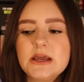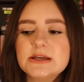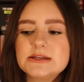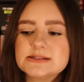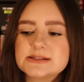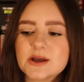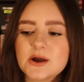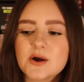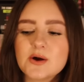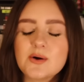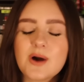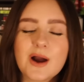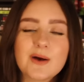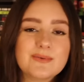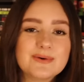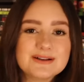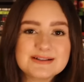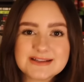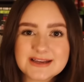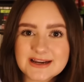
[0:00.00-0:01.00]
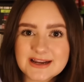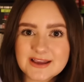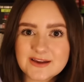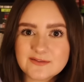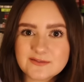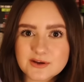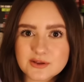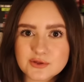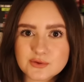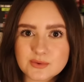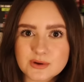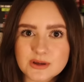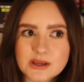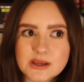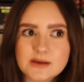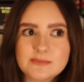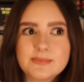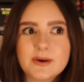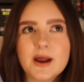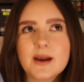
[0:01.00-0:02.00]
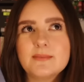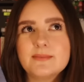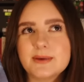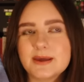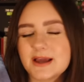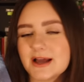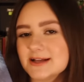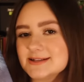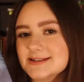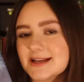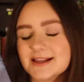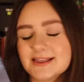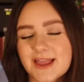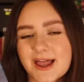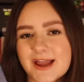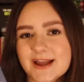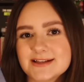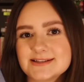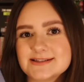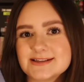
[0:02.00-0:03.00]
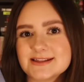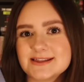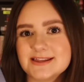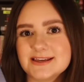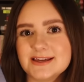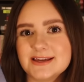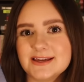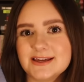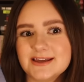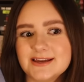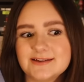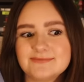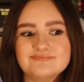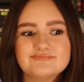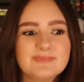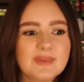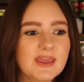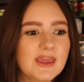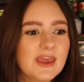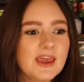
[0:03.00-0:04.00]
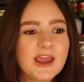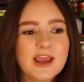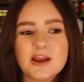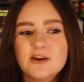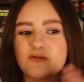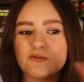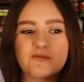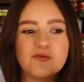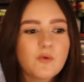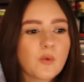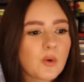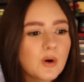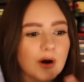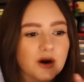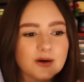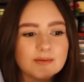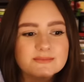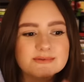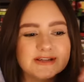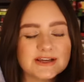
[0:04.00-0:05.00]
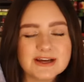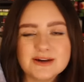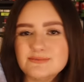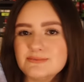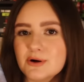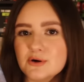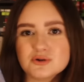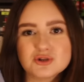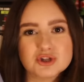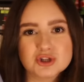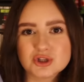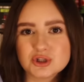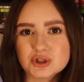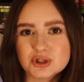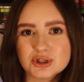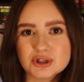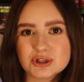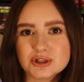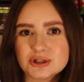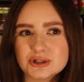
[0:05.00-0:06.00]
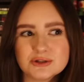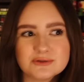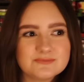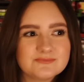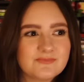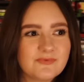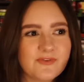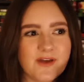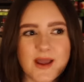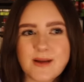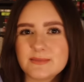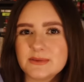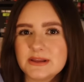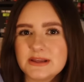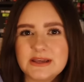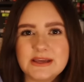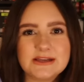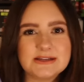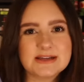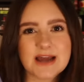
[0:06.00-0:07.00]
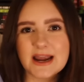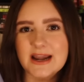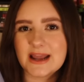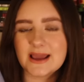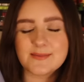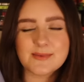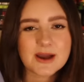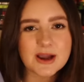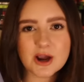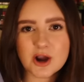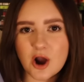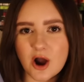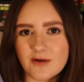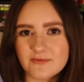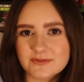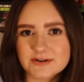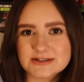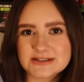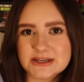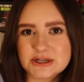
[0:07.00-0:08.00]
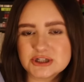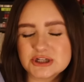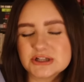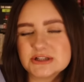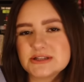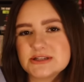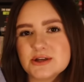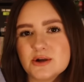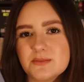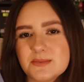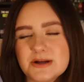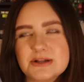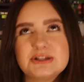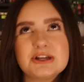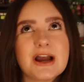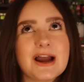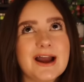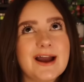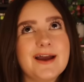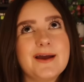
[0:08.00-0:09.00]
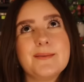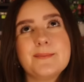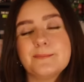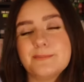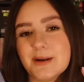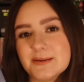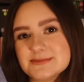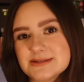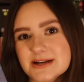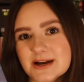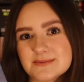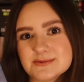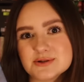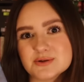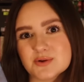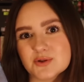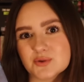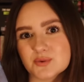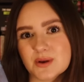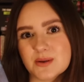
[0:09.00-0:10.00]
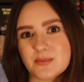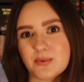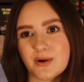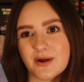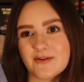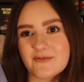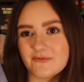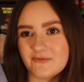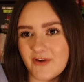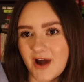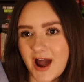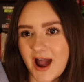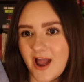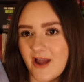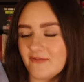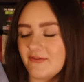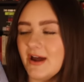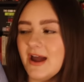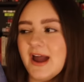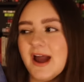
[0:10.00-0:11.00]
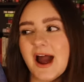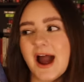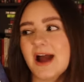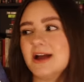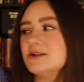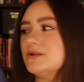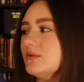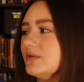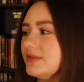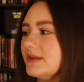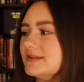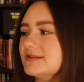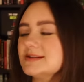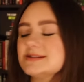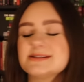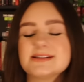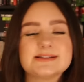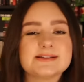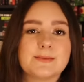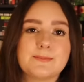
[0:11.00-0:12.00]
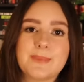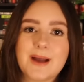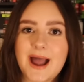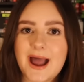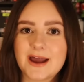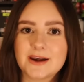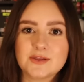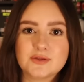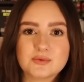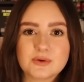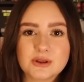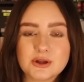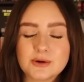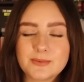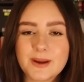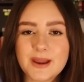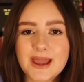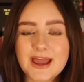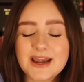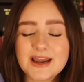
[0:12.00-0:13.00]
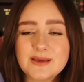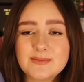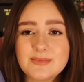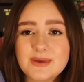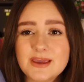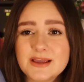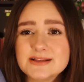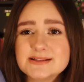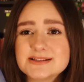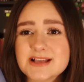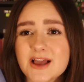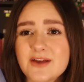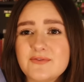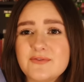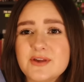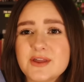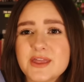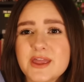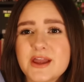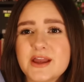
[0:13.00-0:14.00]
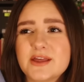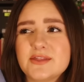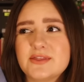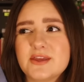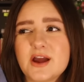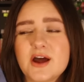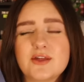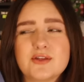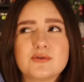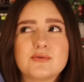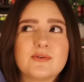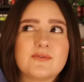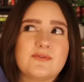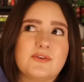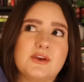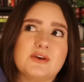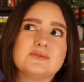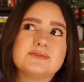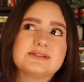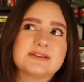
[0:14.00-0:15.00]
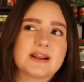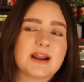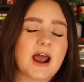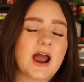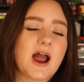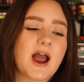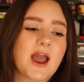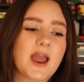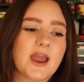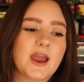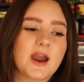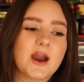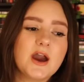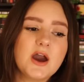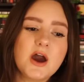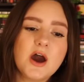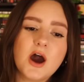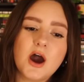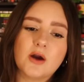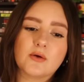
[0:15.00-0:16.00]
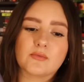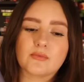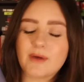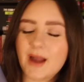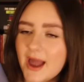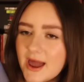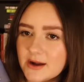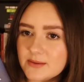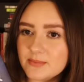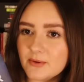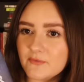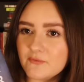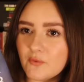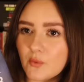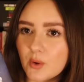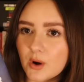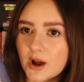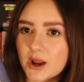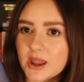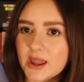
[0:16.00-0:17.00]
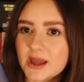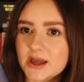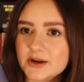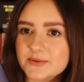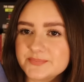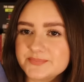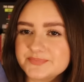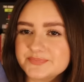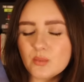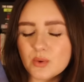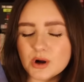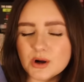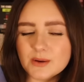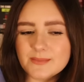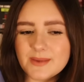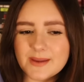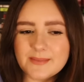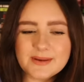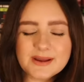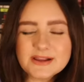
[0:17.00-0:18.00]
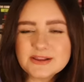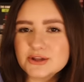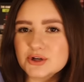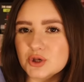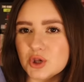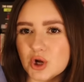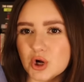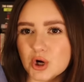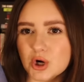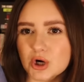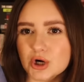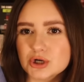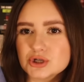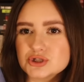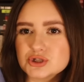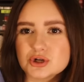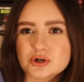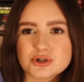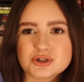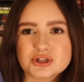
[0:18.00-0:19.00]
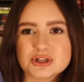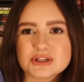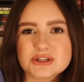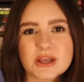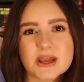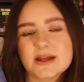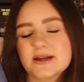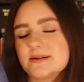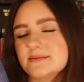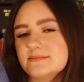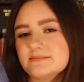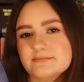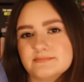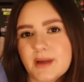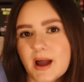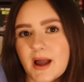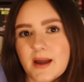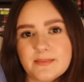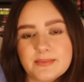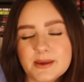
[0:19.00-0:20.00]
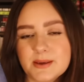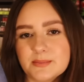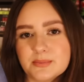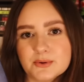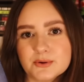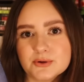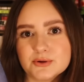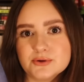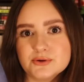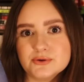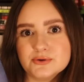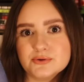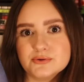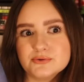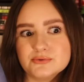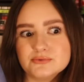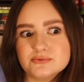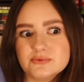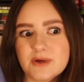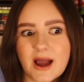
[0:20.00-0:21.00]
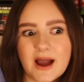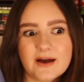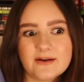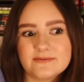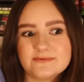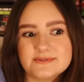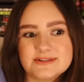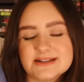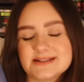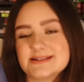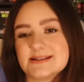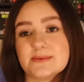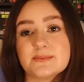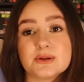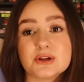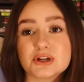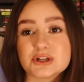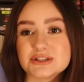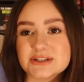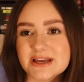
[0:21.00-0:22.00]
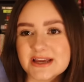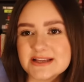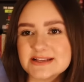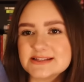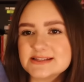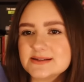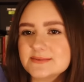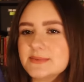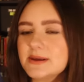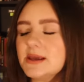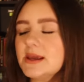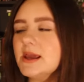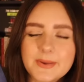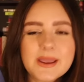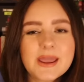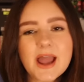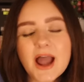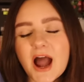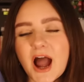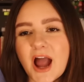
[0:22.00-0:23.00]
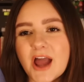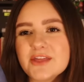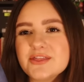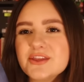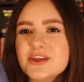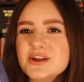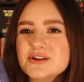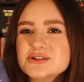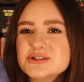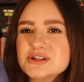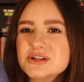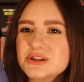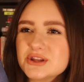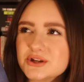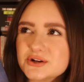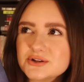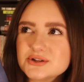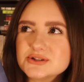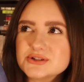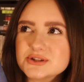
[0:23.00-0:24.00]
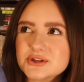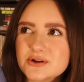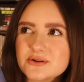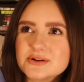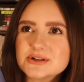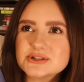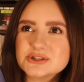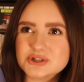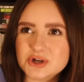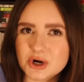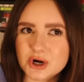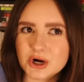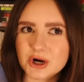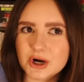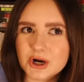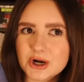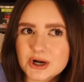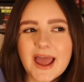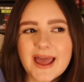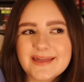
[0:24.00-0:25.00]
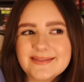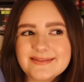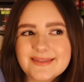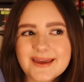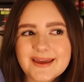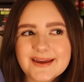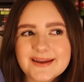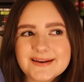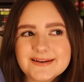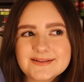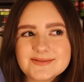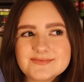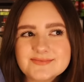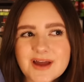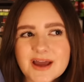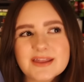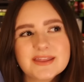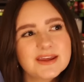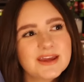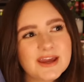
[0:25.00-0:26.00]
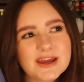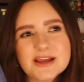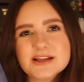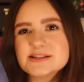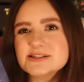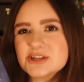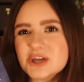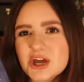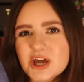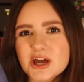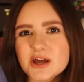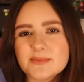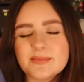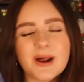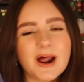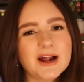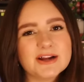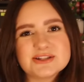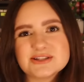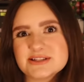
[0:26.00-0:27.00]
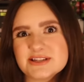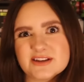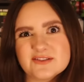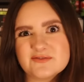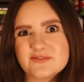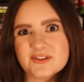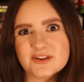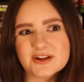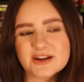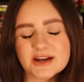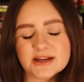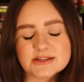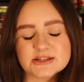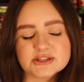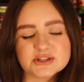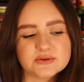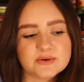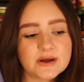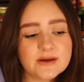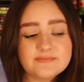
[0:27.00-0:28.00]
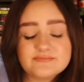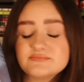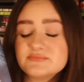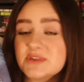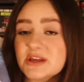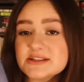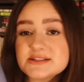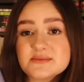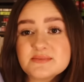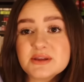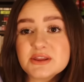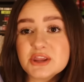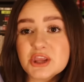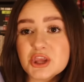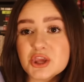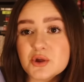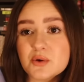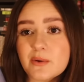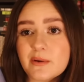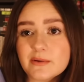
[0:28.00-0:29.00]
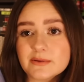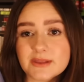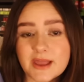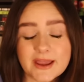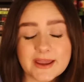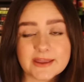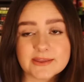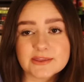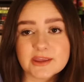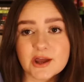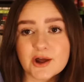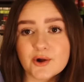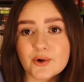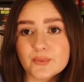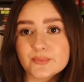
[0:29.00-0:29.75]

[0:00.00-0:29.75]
So I was gonna give it a three, but because I liked the informed, emotional family dynamic conversation so much, I bumped it up to a three point five. I don't think this is a bad thriller by any means. I feel like the other reviews that I read beforehand were maybe a little harsh or just like by people who have dissimilar tastes to me. But yeah, I think it's a little slow to start and then I think it gets good, but I just didn't feel connected to it. Doesn't mean that you won't like it though.